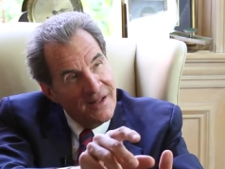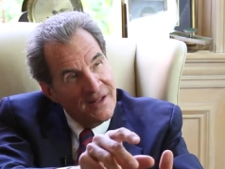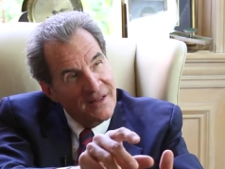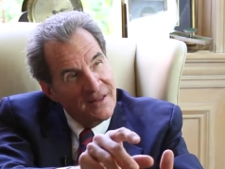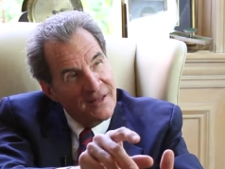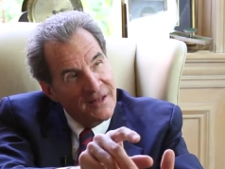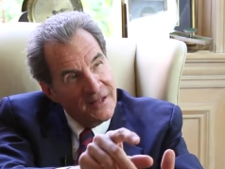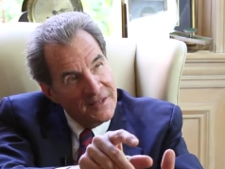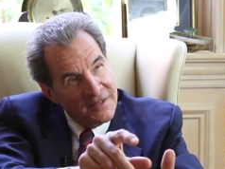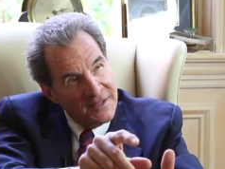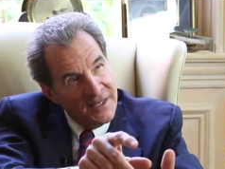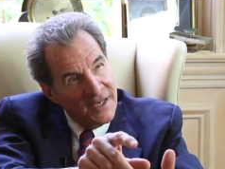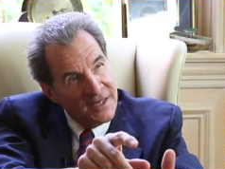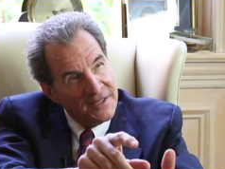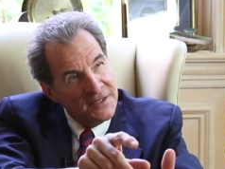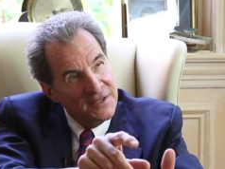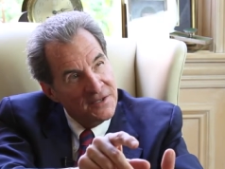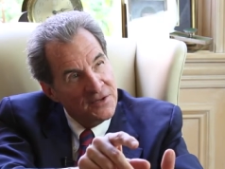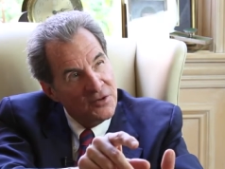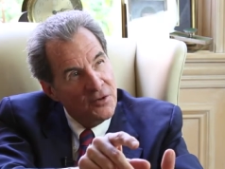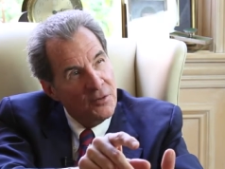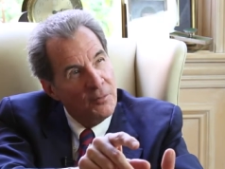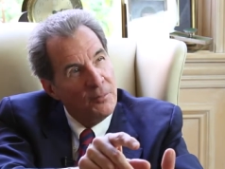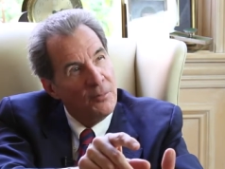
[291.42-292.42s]
a little
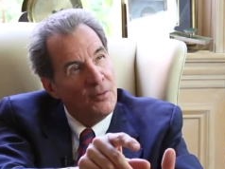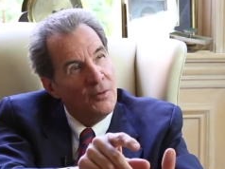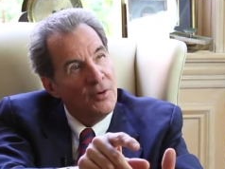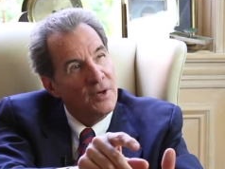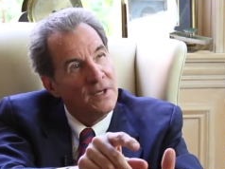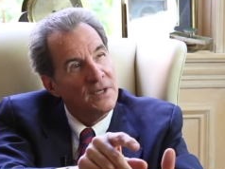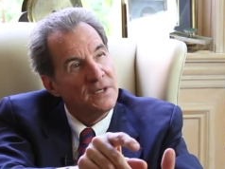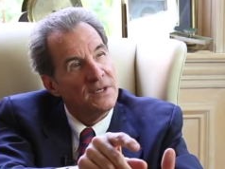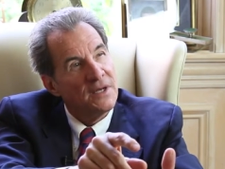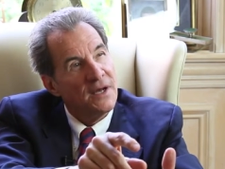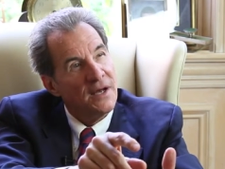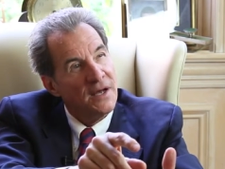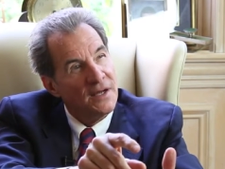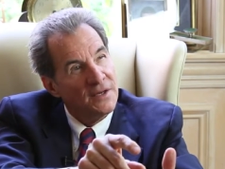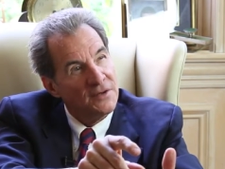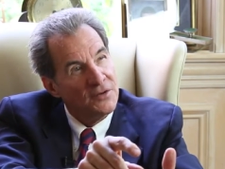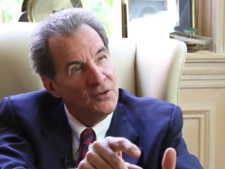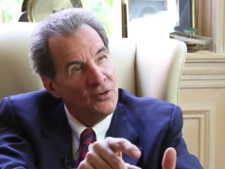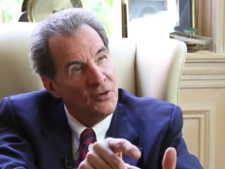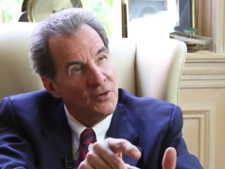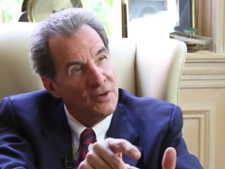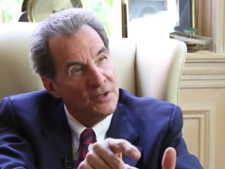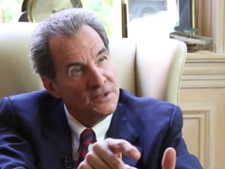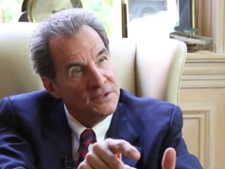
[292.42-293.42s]
technical point
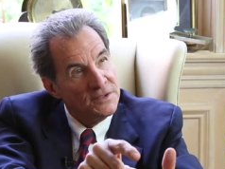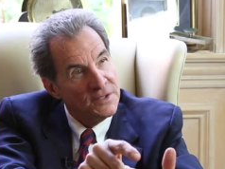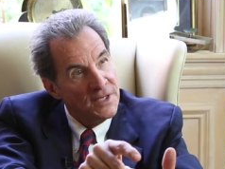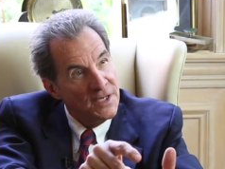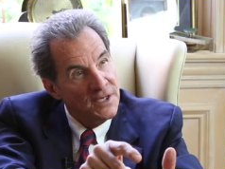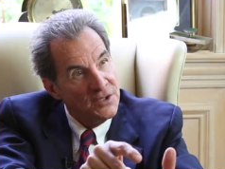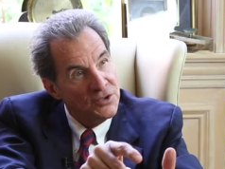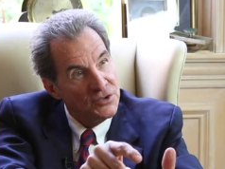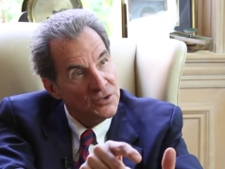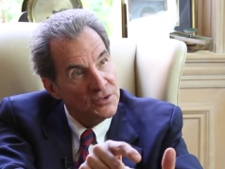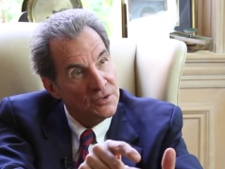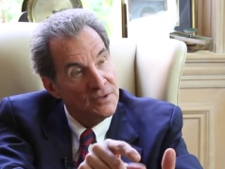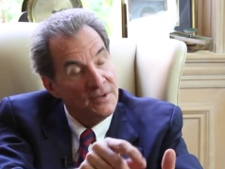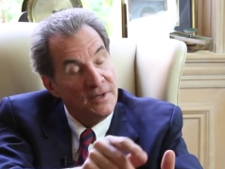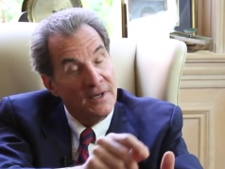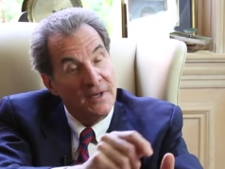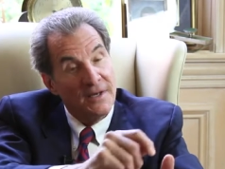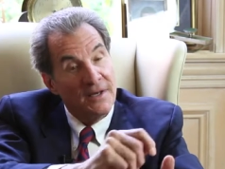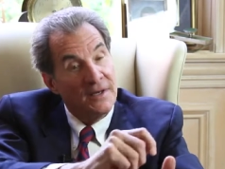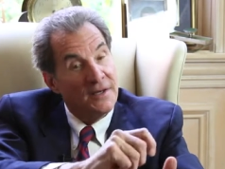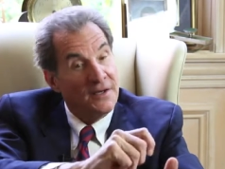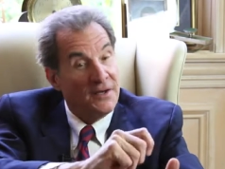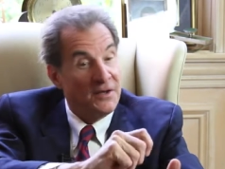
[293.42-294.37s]
on causation.